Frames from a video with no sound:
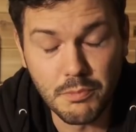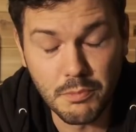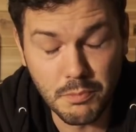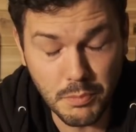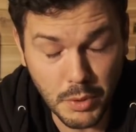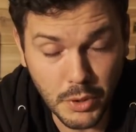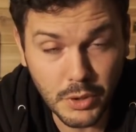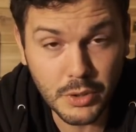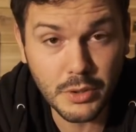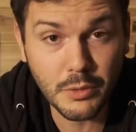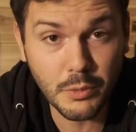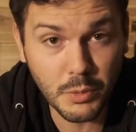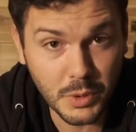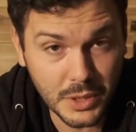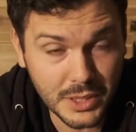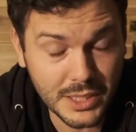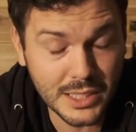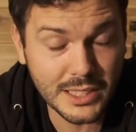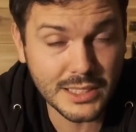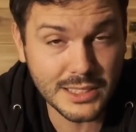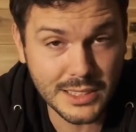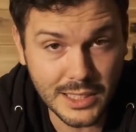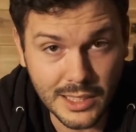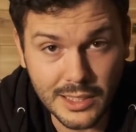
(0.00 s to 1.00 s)
bulk of what
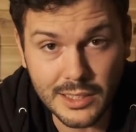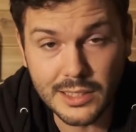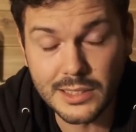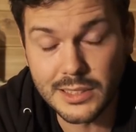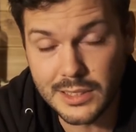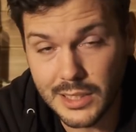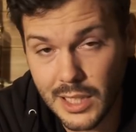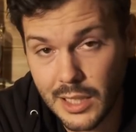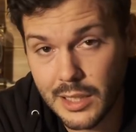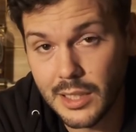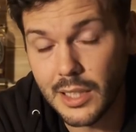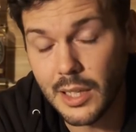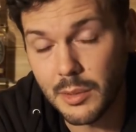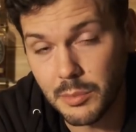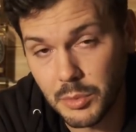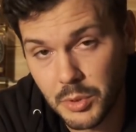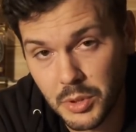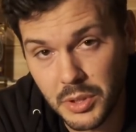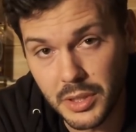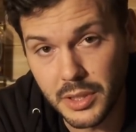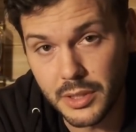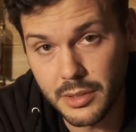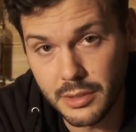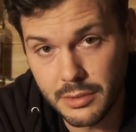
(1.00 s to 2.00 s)
they sell is not Knob
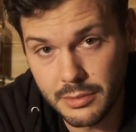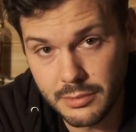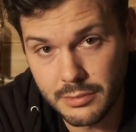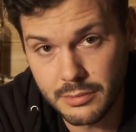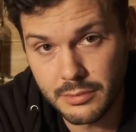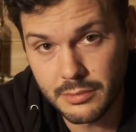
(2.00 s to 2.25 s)
Creek.